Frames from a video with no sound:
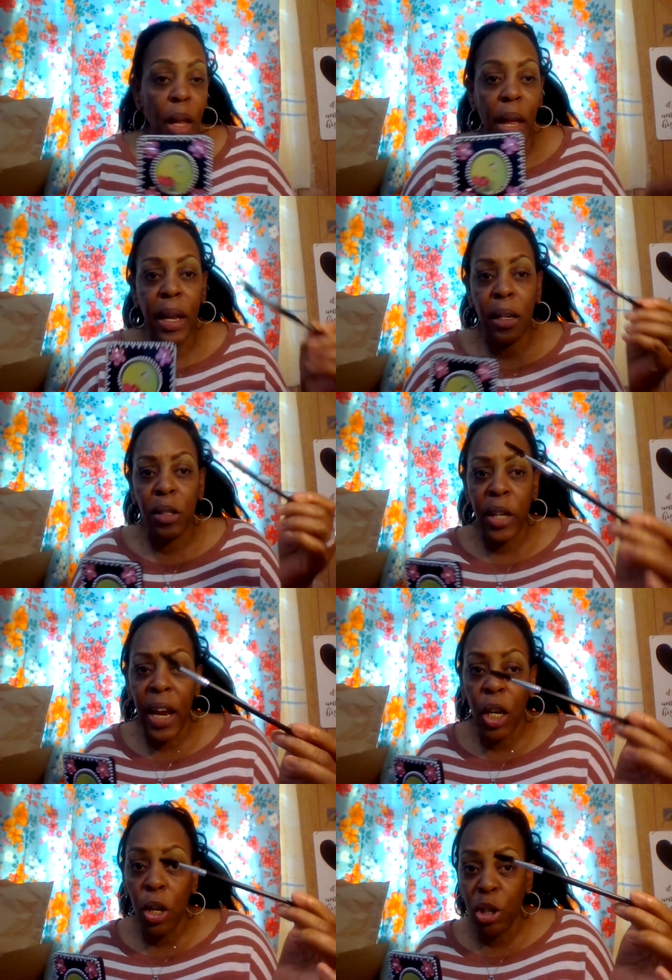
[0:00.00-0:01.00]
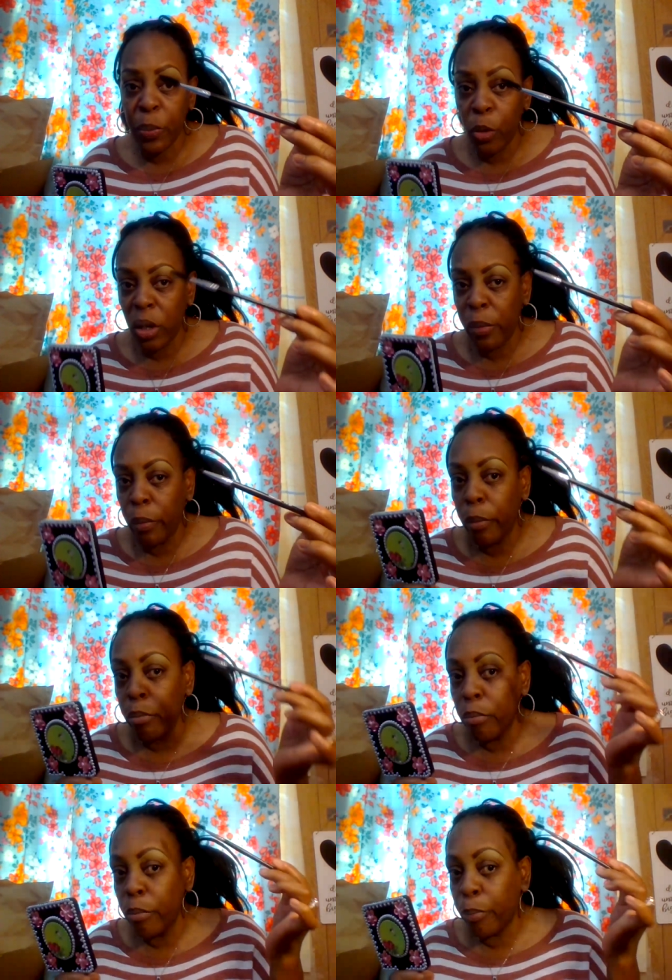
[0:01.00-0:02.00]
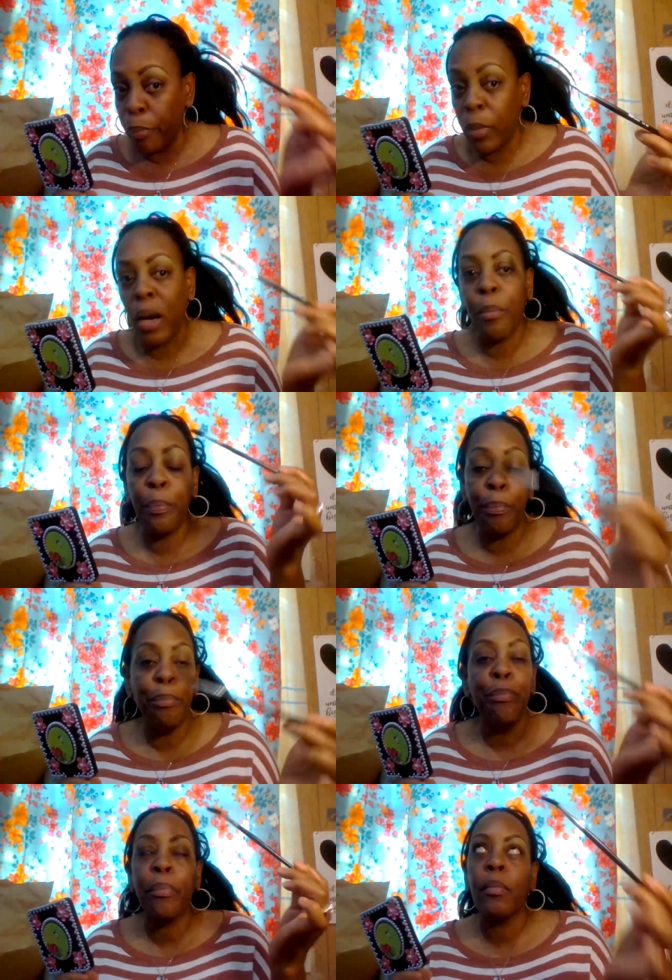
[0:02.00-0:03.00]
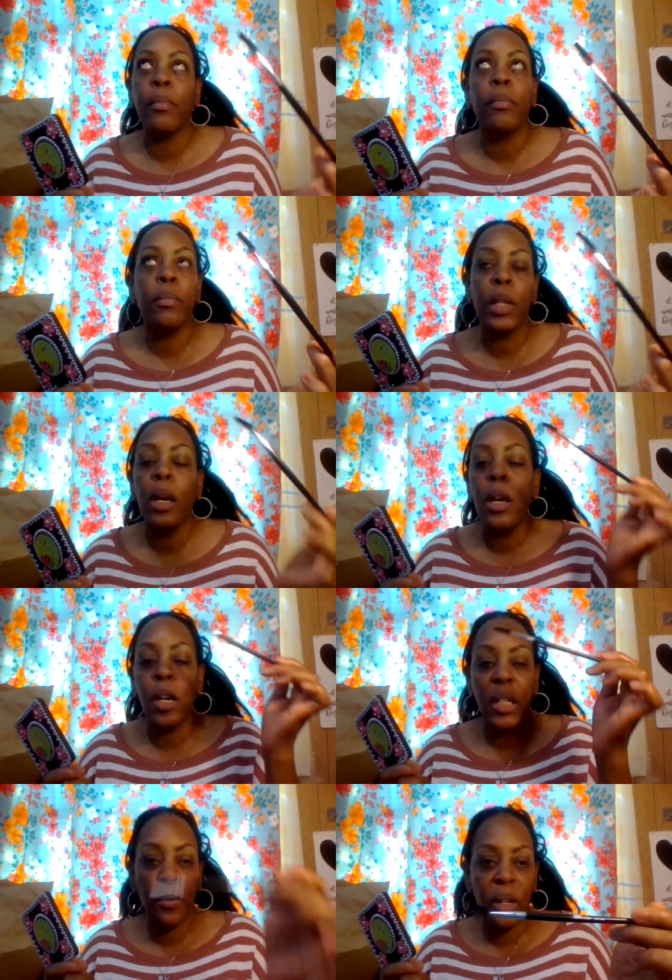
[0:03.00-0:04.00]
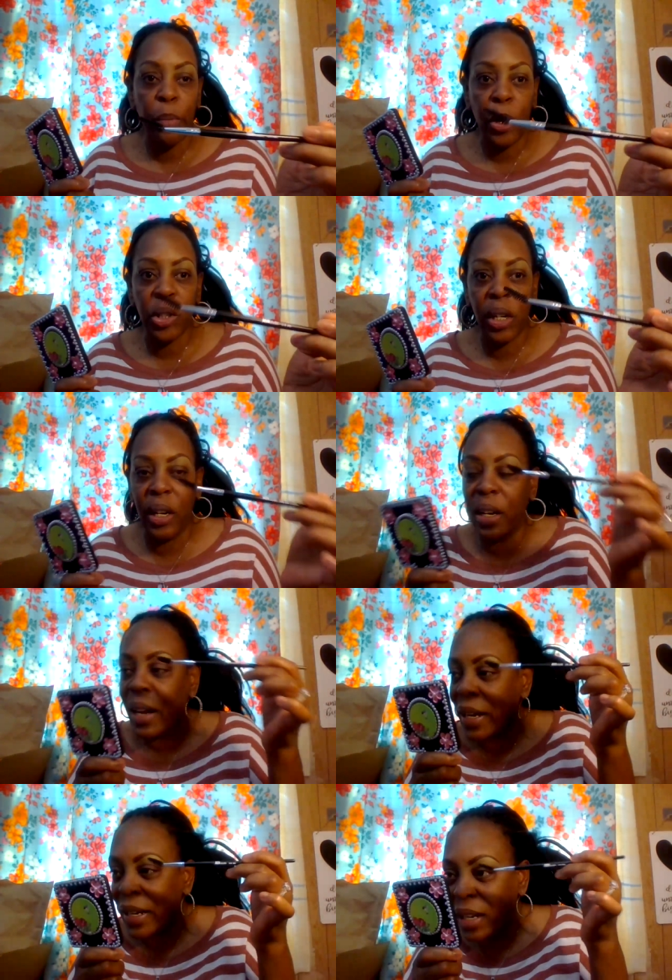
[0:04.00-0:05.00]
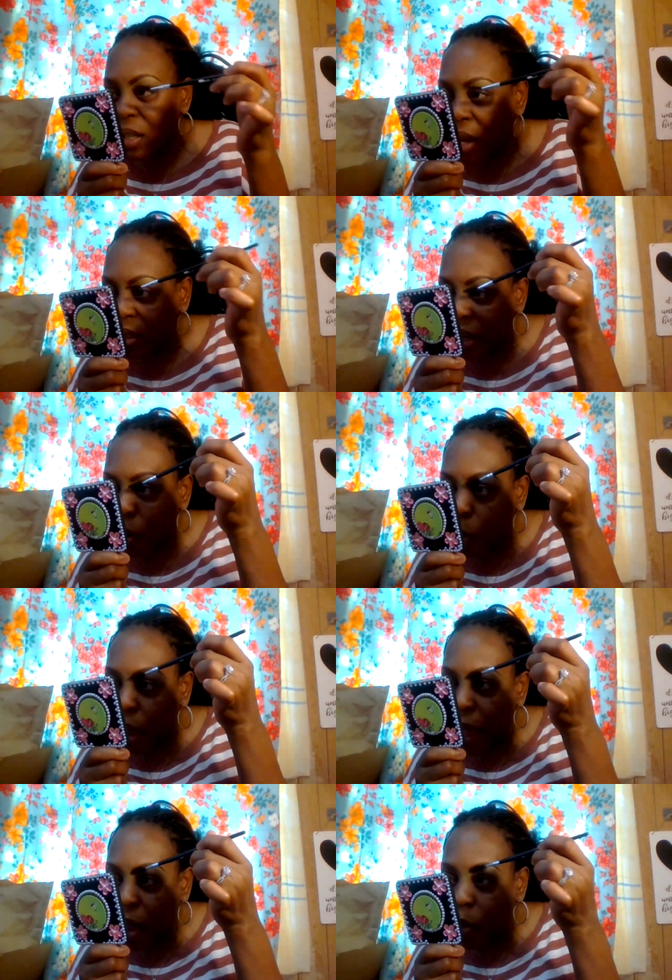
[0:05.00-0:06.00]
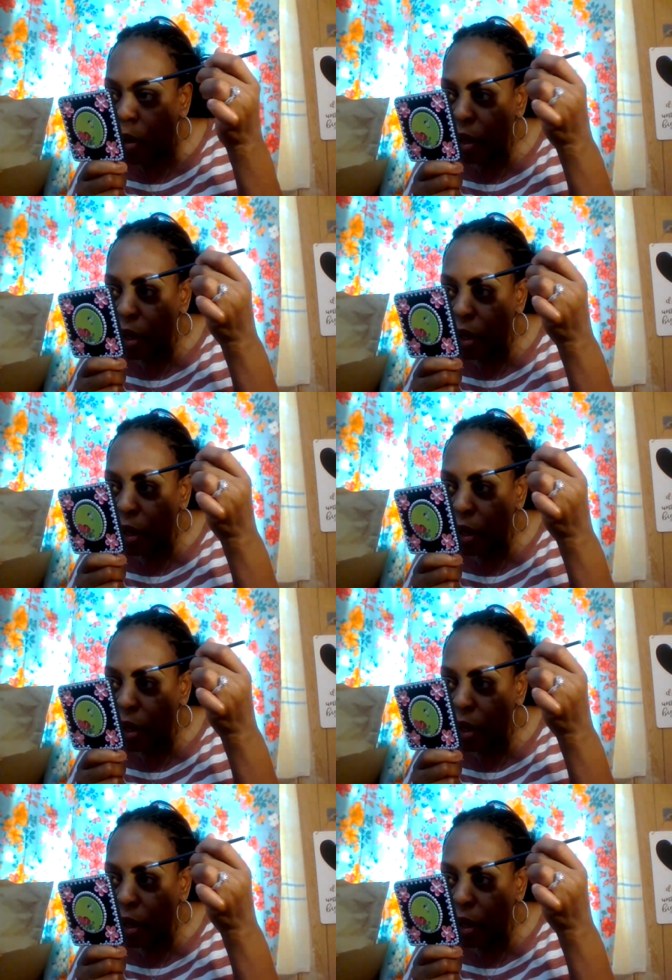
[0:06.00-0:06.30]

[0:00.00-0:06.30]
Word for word: and take your spoolie, um, hmm, your spoolie brush again. I cannot talk today. Wow.